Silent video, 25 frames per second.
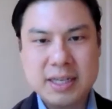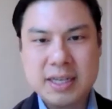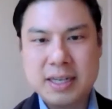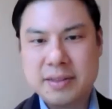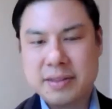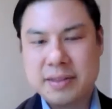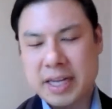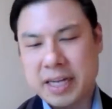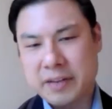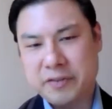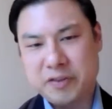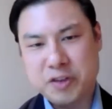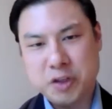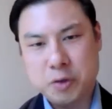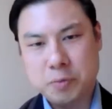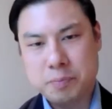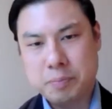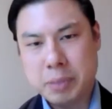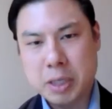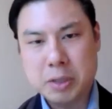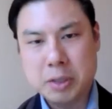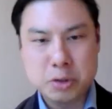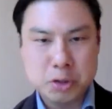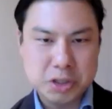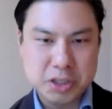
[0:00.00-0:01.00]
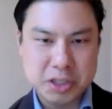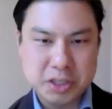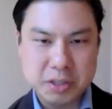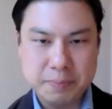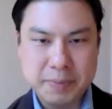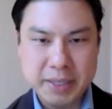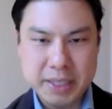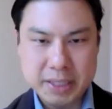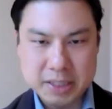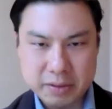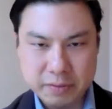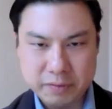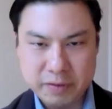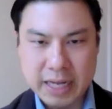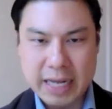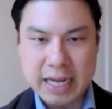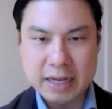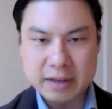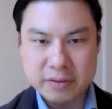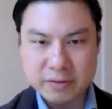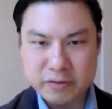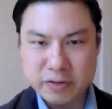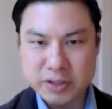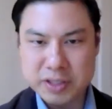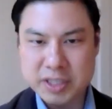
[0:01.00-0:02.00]
and that if you purchased a piece of
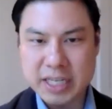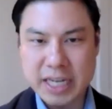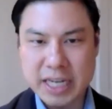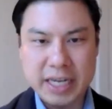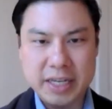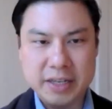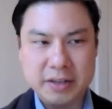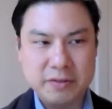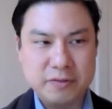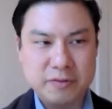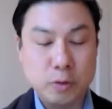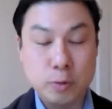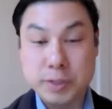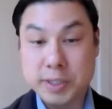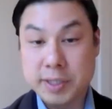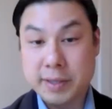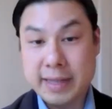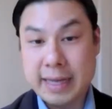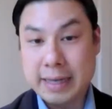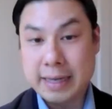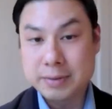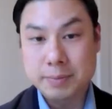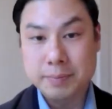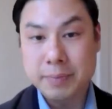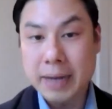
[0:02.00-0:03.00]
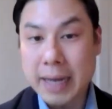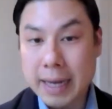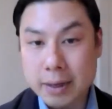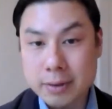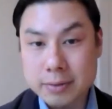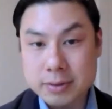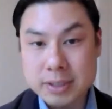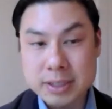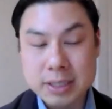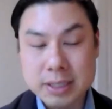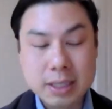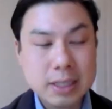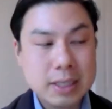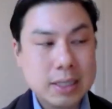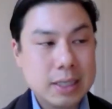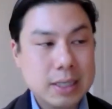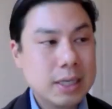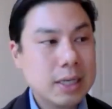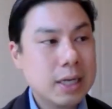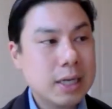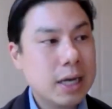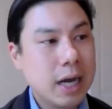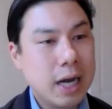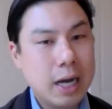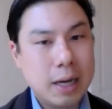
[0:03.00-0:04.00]
land for, say, £40,000,
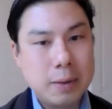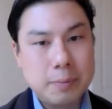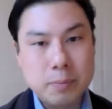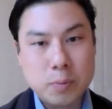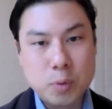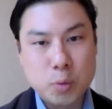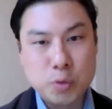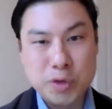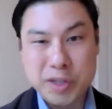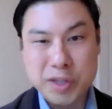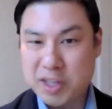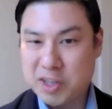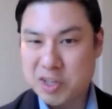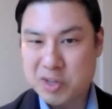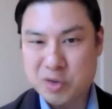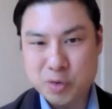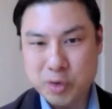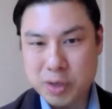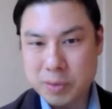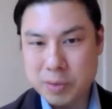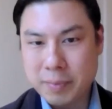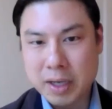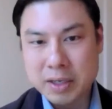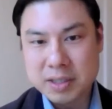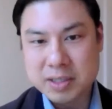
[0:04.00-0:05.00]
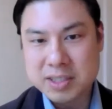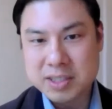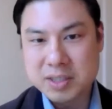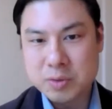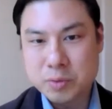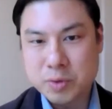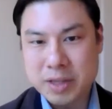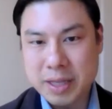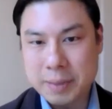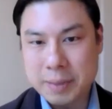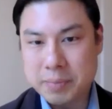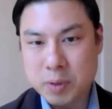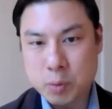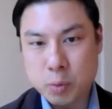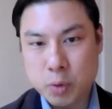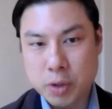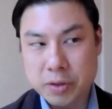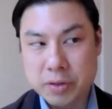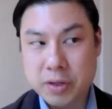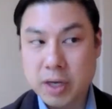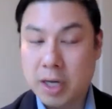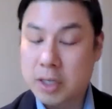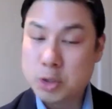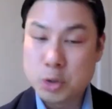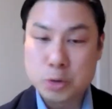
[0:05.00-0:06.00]
within 3 months it would then be
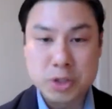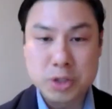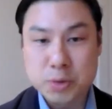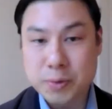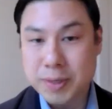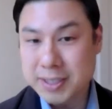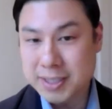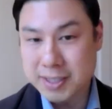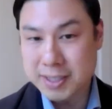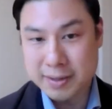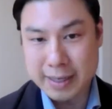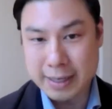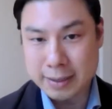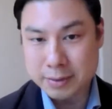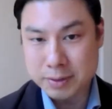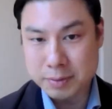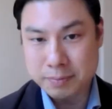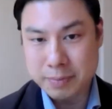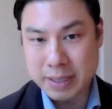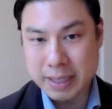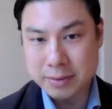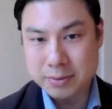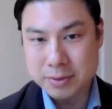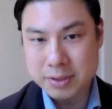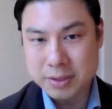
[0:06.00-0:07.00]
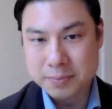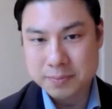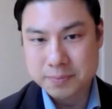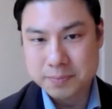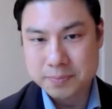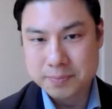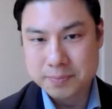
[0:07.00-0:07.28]
worth £120,000.